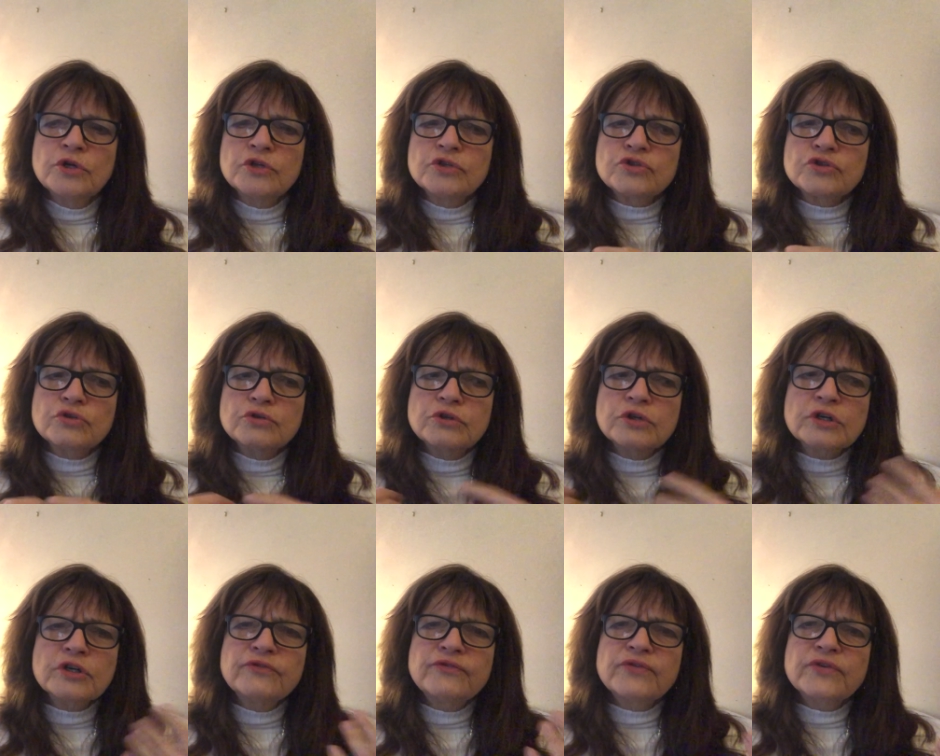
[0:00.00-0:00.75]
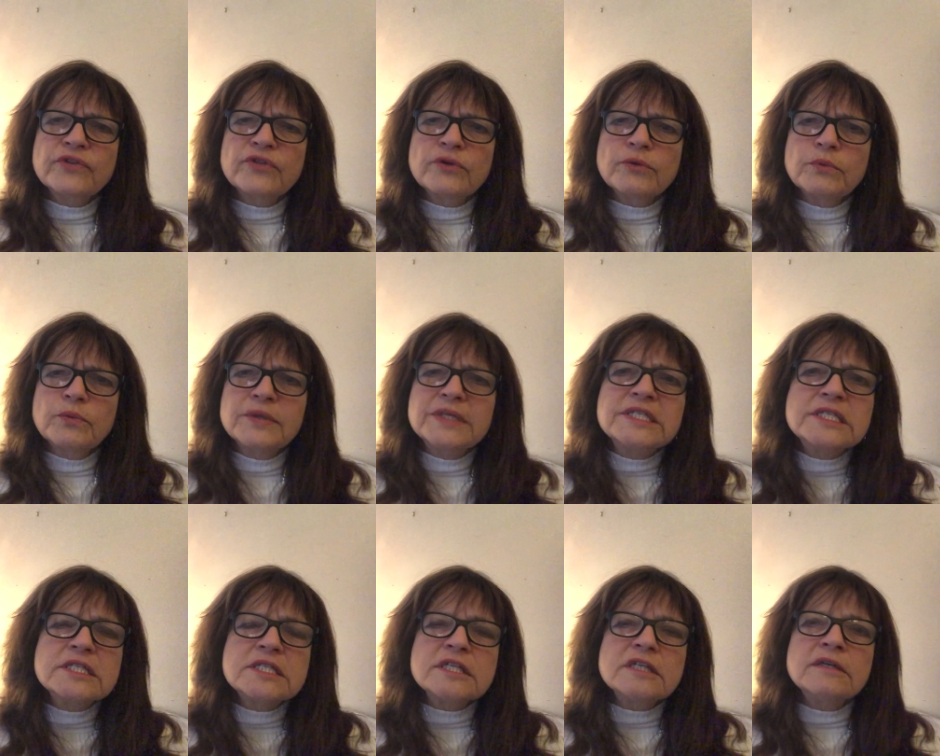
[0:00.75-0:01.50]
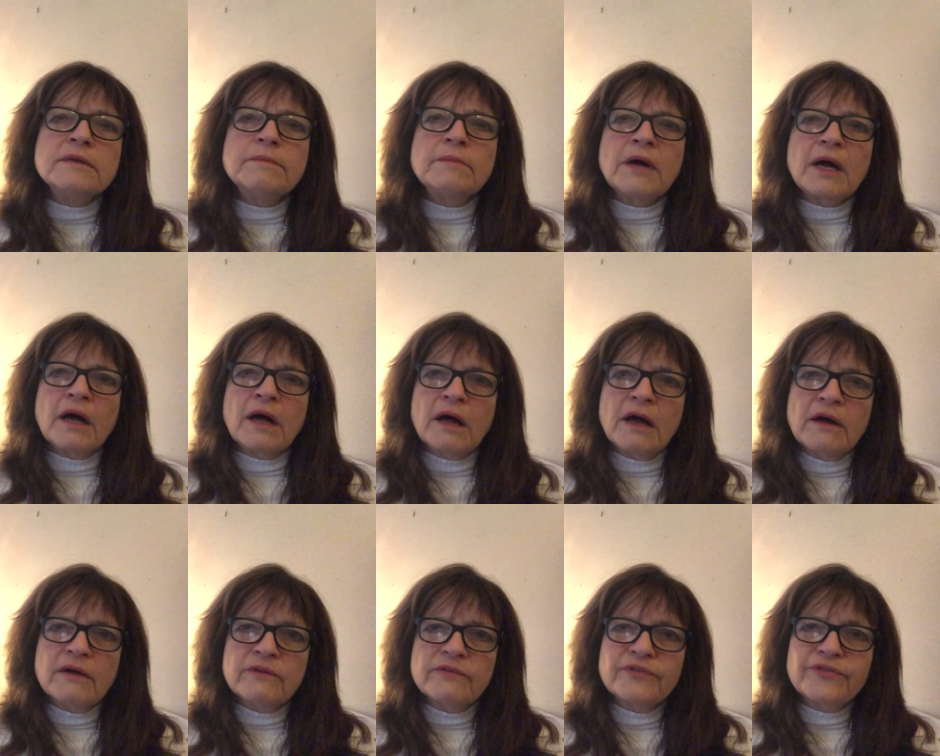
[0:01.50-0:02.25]
to look for the wisdom
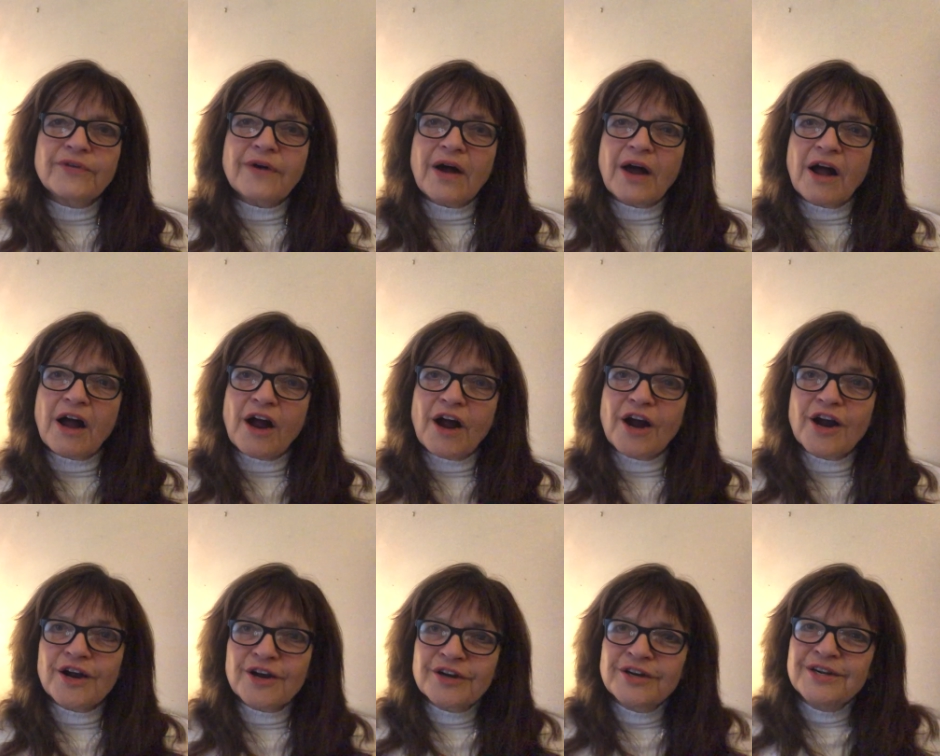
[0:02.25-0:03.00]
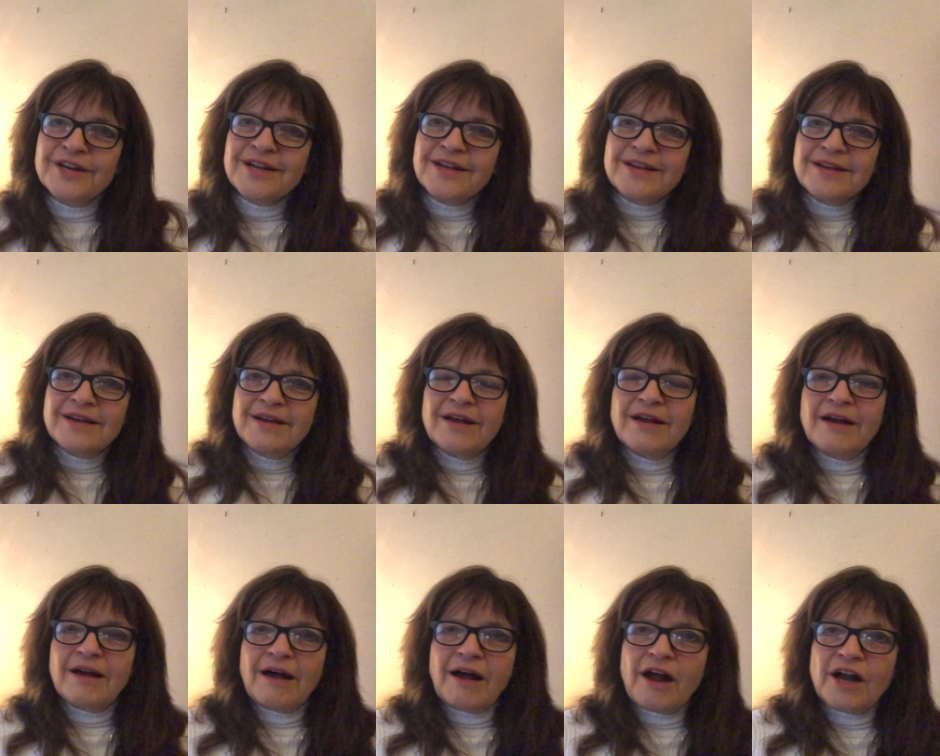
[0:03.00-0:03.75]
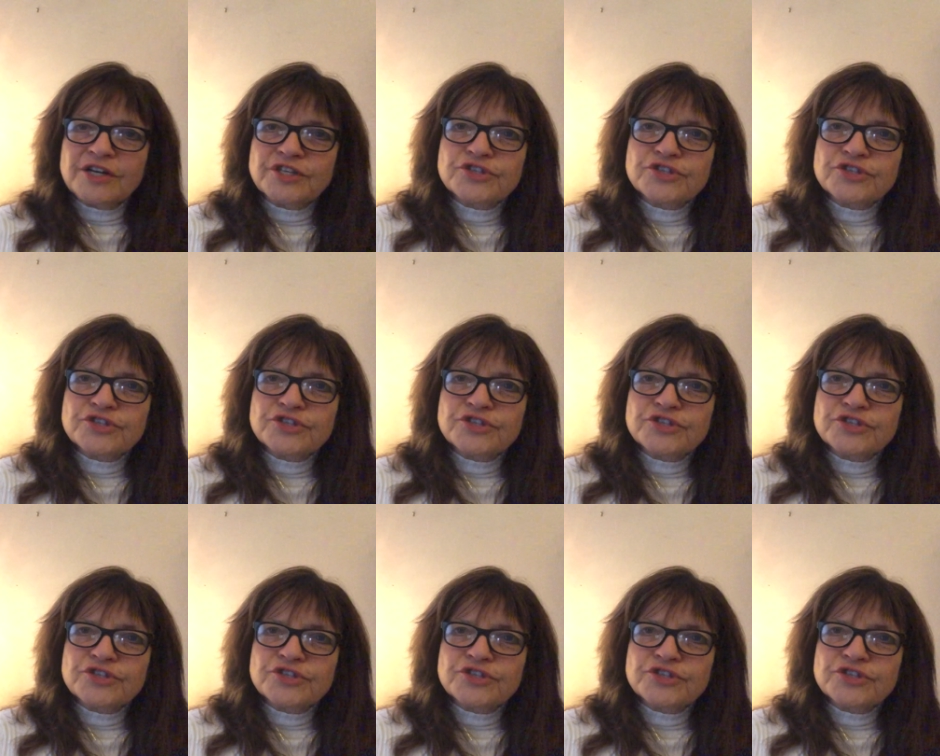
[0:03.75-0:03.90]
of our, our